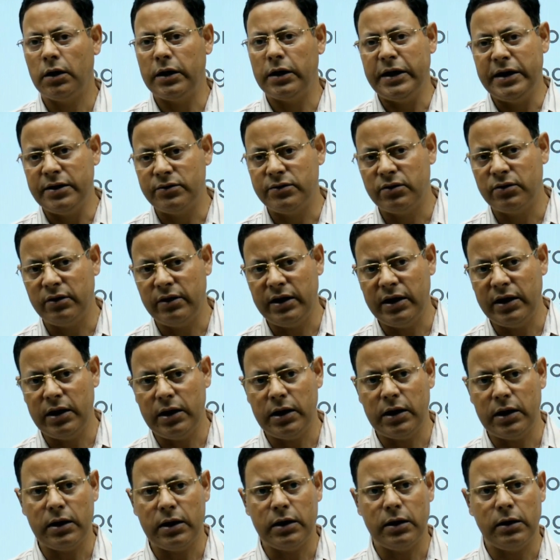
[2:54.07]
easily
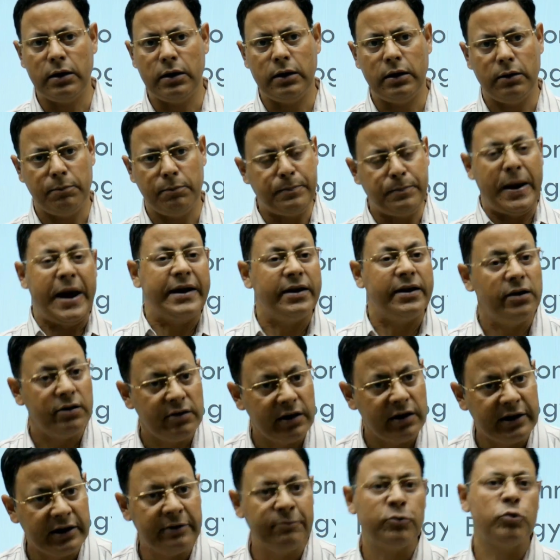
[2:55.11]

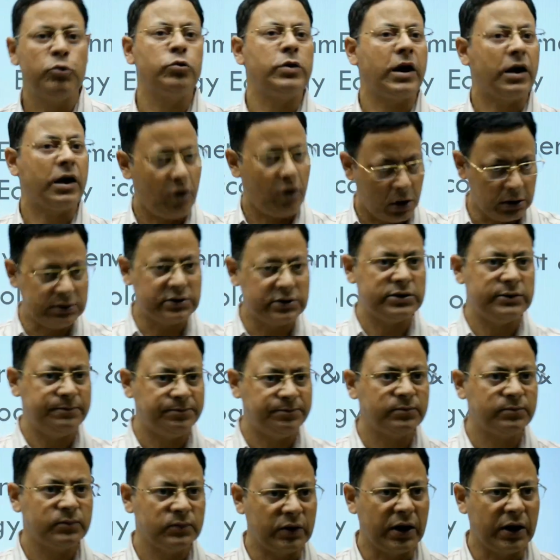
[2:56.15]
penetrative through the glass,
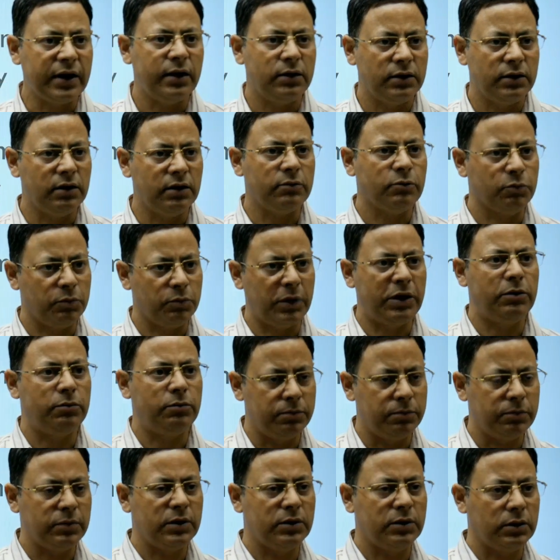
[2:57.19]
okay? Yeah,
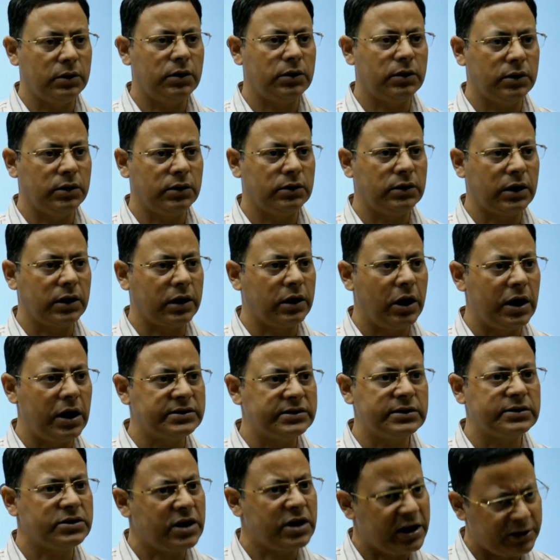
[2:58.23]
matlab the glass
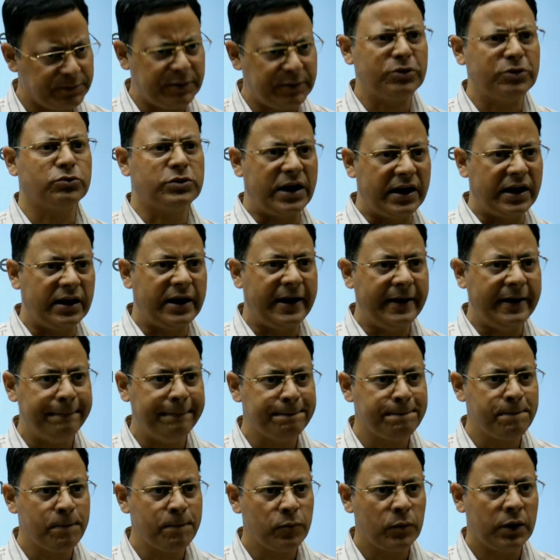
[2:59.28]
is transmitted to sunlight,
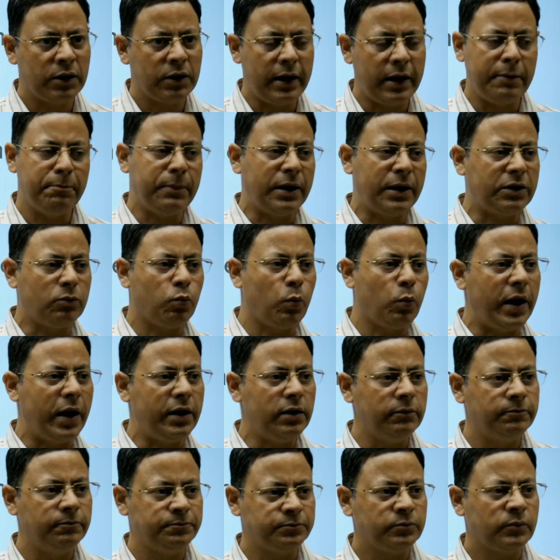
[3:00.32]
right? But when
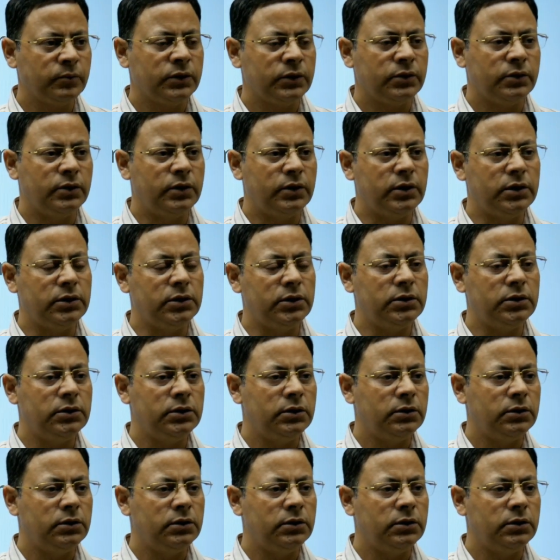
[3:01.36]
the